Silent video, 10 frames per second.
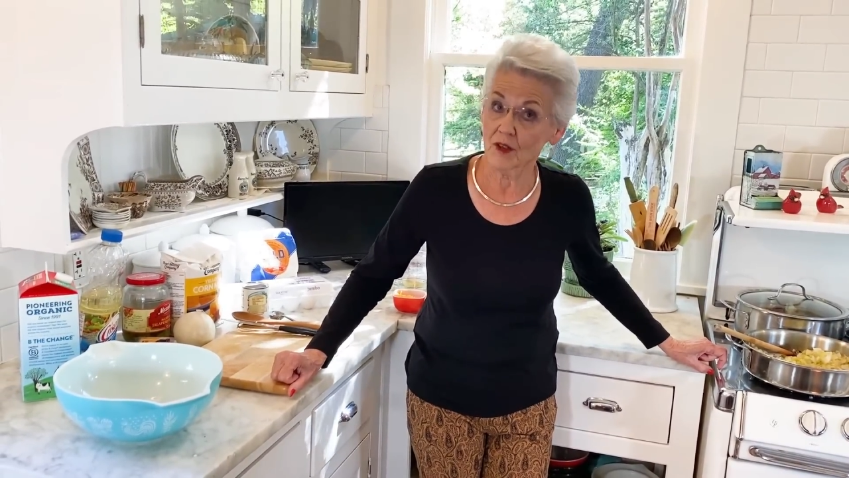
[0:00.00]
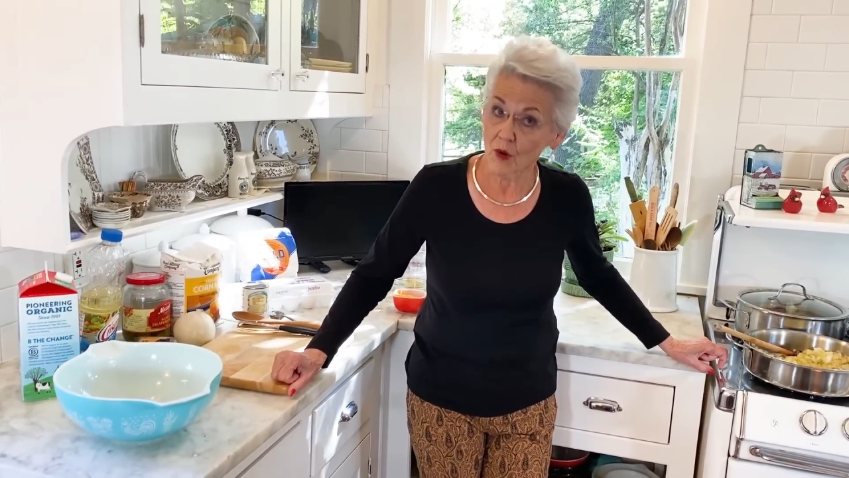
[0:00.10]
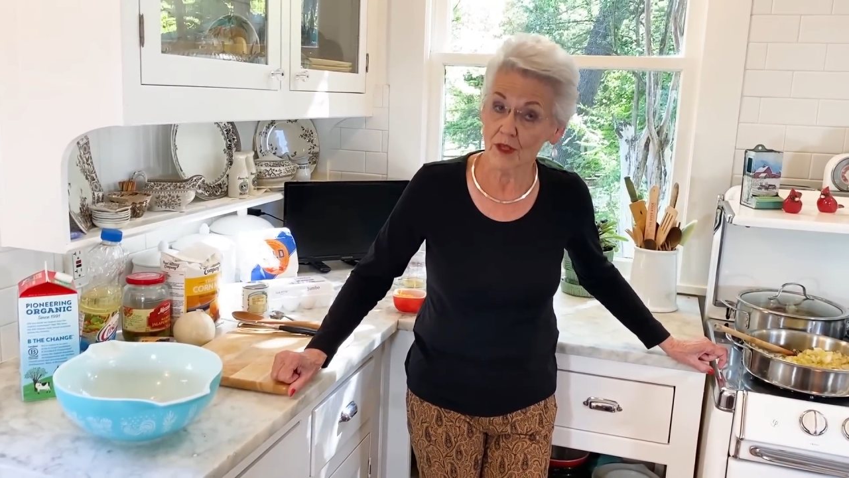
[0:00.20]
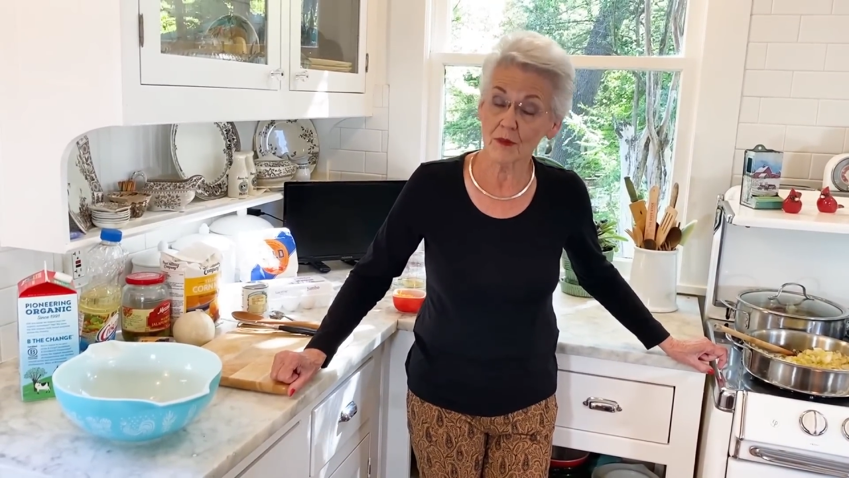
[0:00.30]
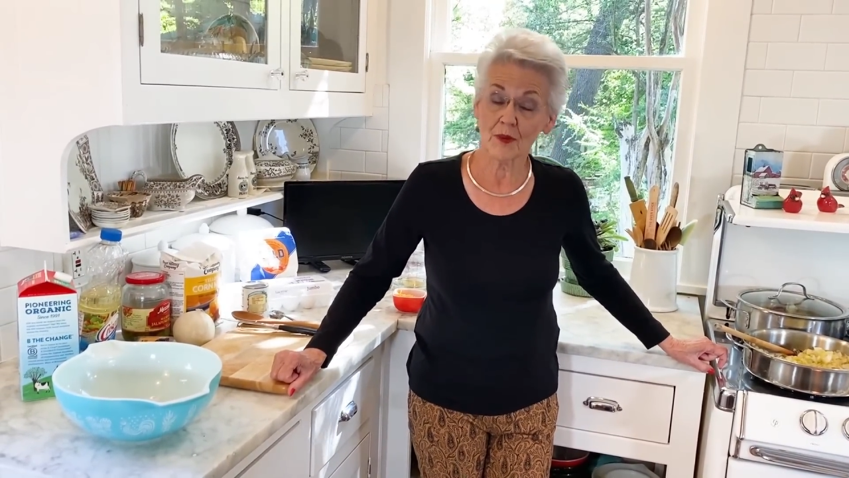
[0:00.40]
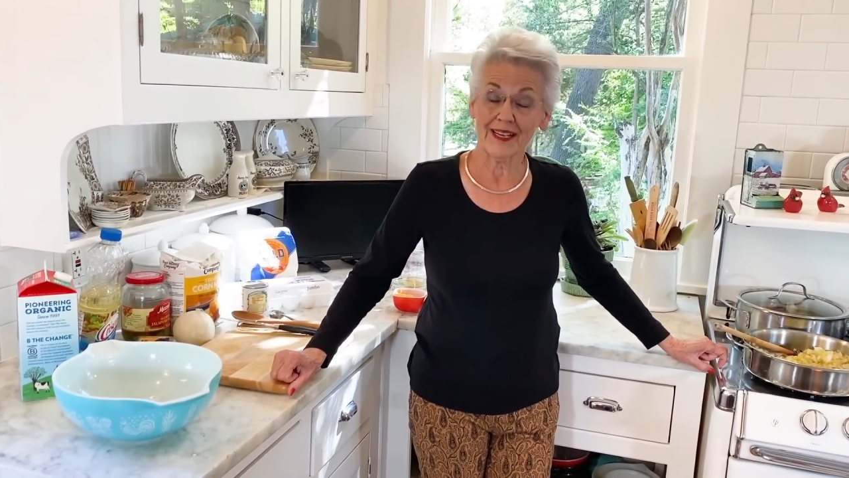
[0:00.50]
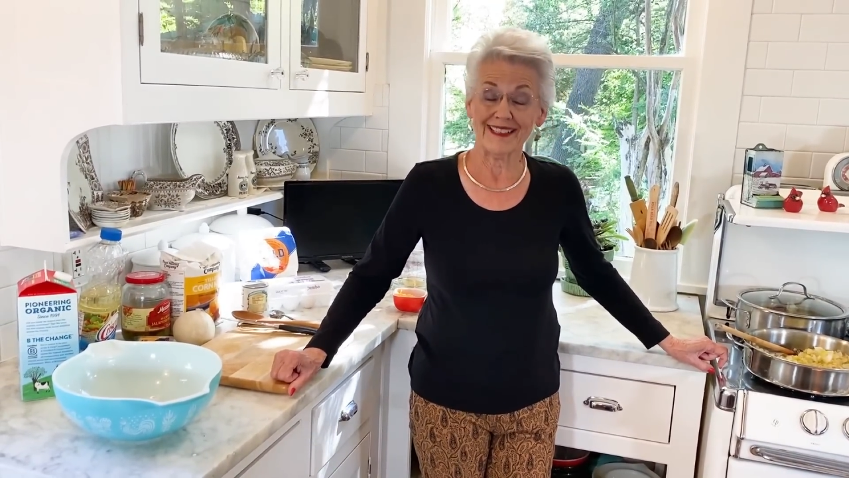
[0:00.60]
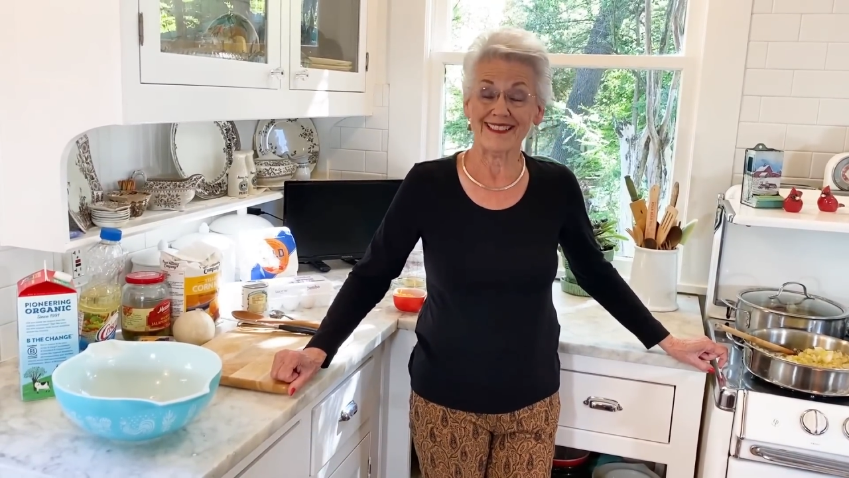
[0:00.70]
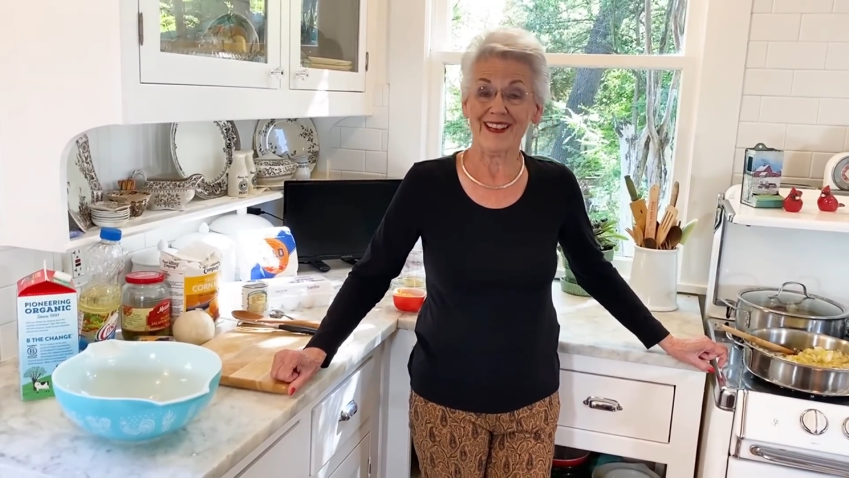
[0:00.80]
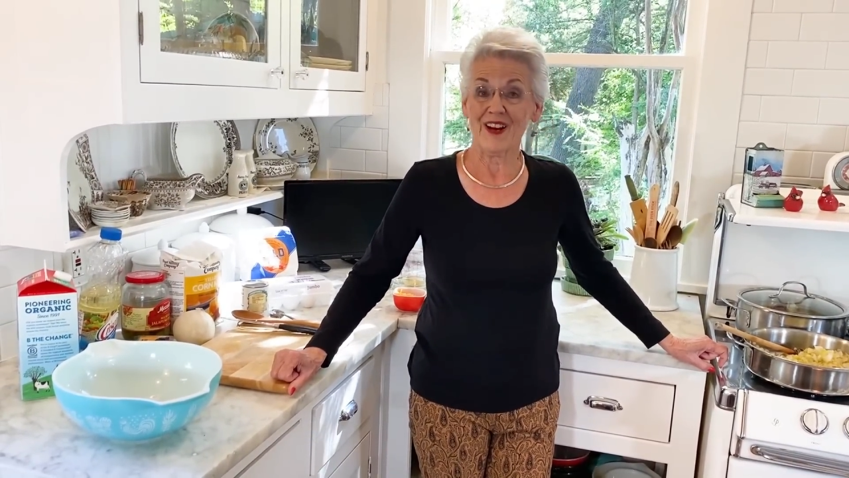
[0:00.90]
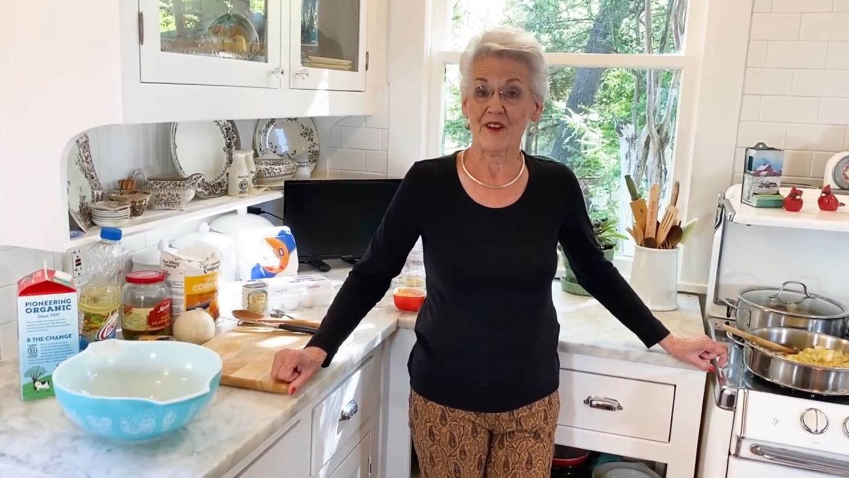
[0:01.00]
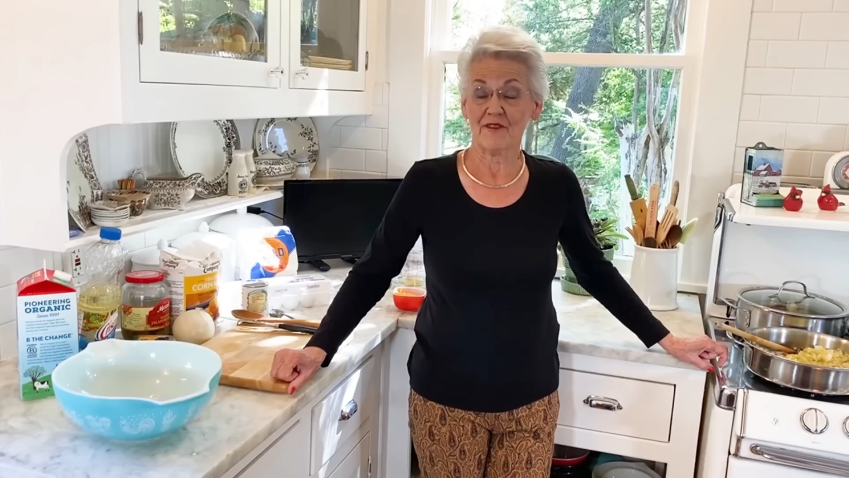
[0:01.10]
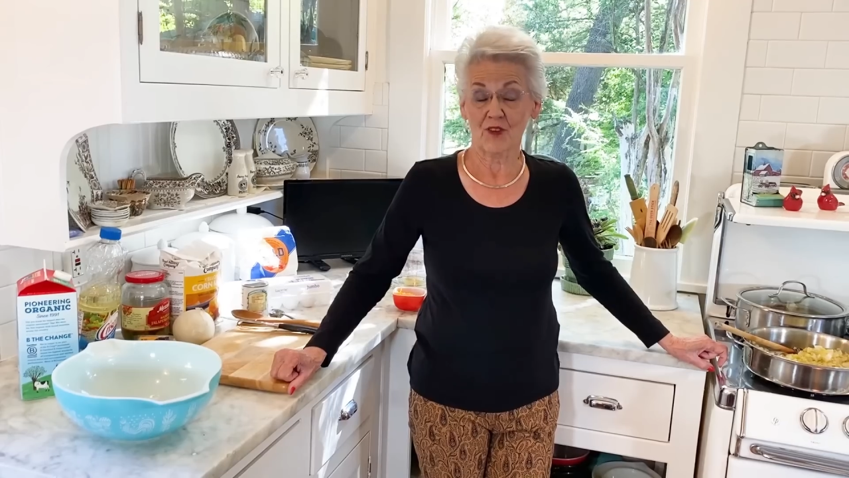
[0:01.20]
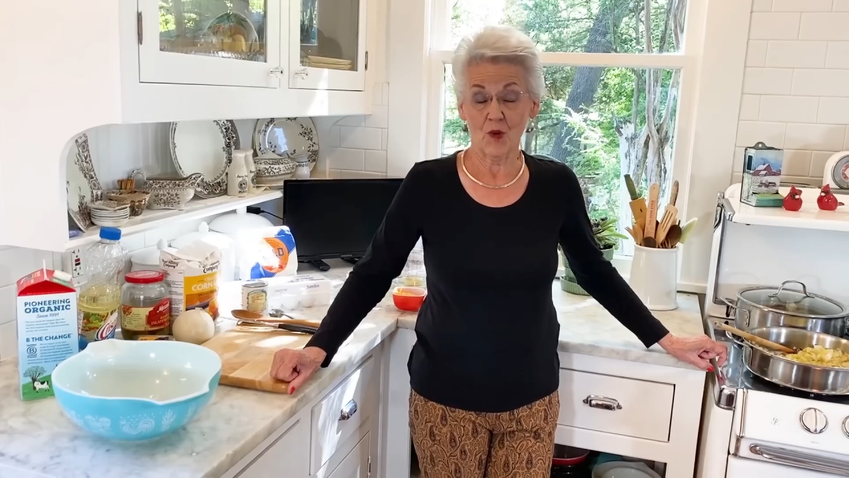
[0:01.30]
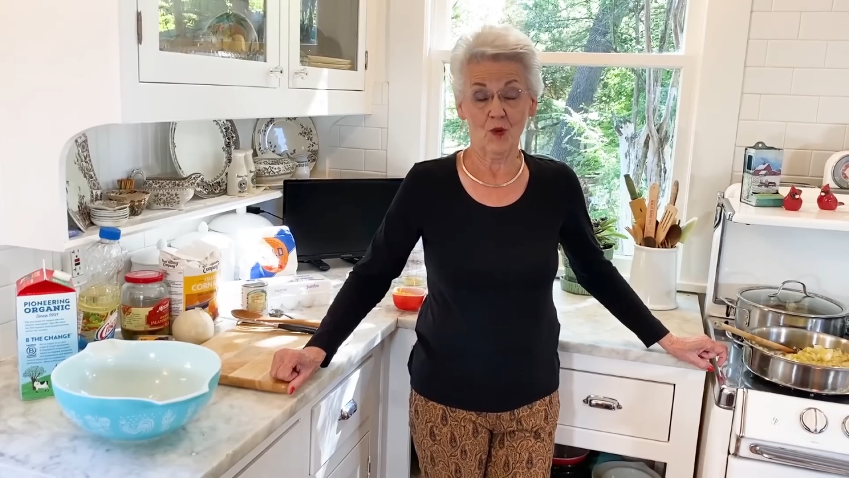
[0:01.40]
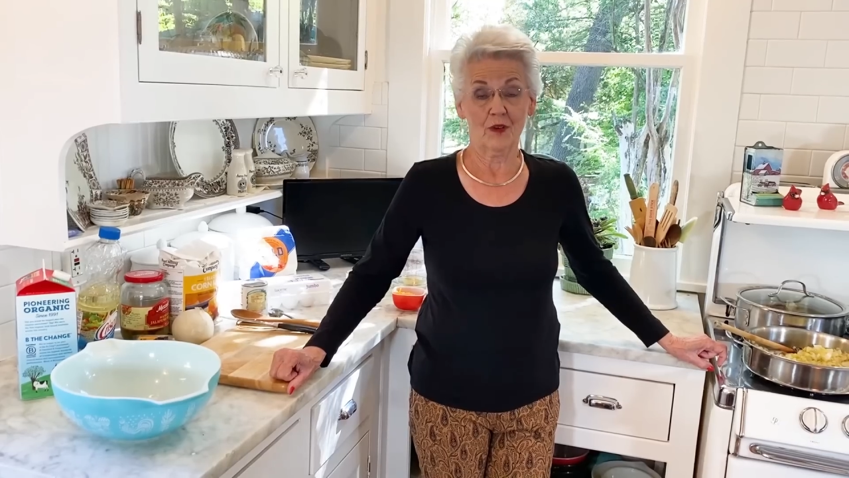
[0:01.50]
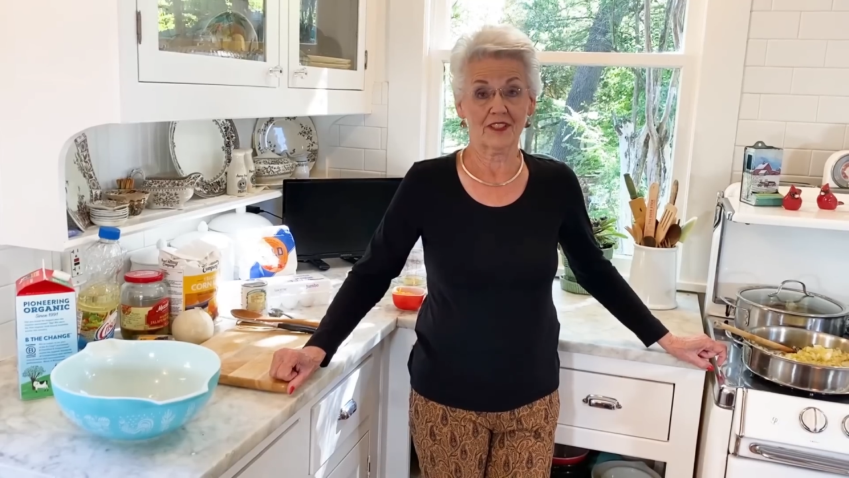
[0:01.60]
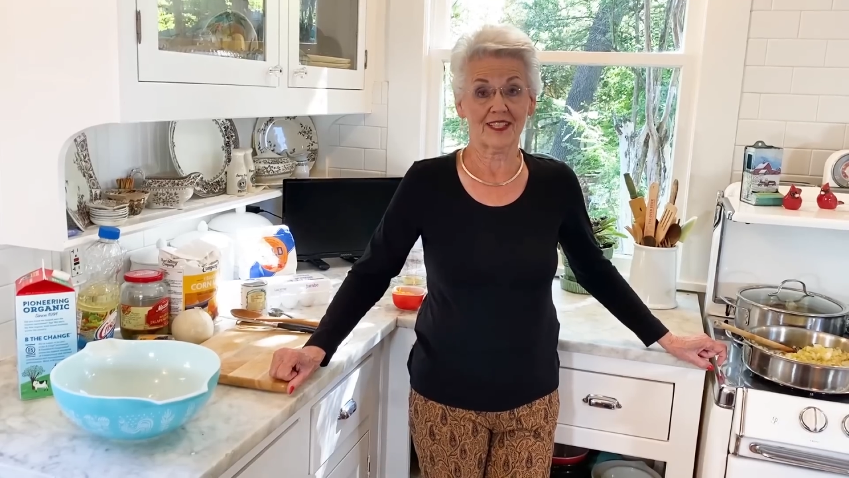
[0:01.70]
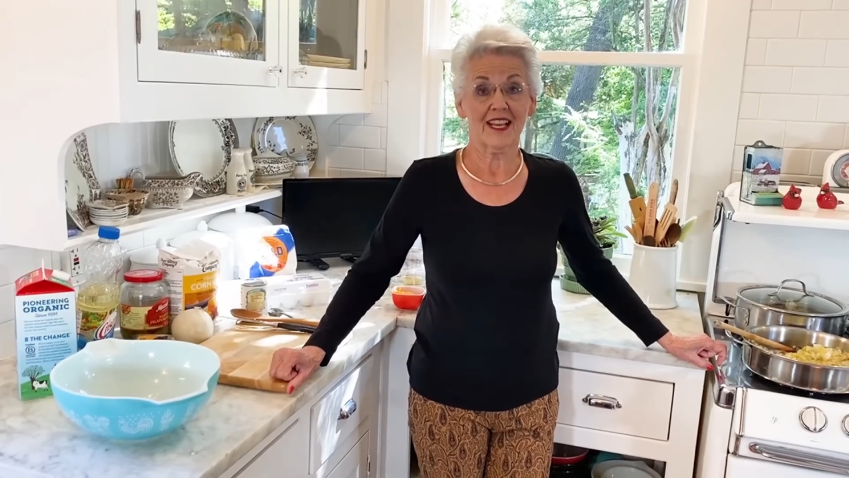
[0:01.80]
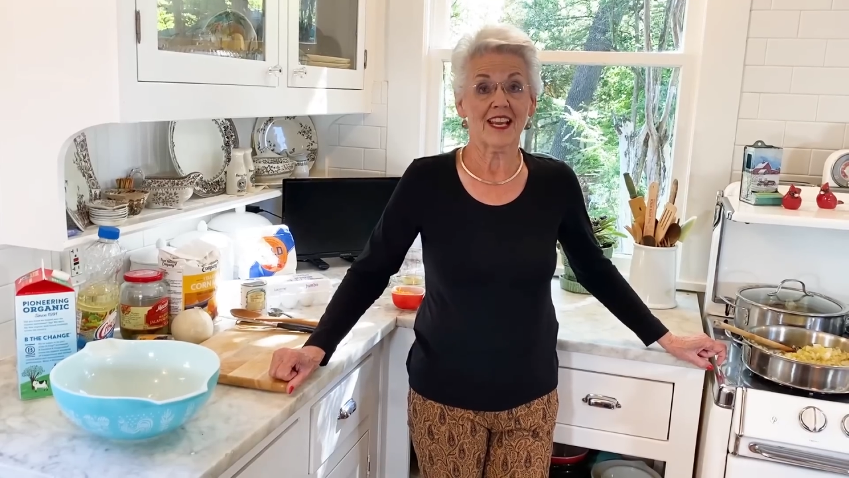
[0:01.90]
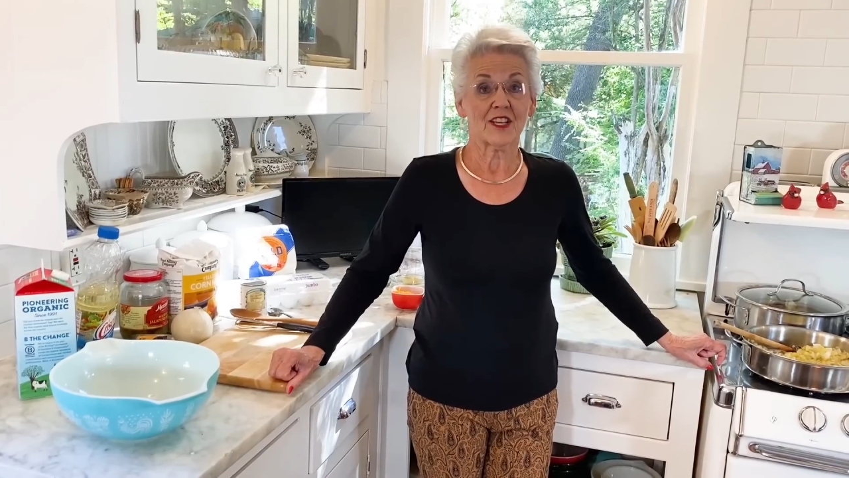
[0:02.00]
cornbread, of course.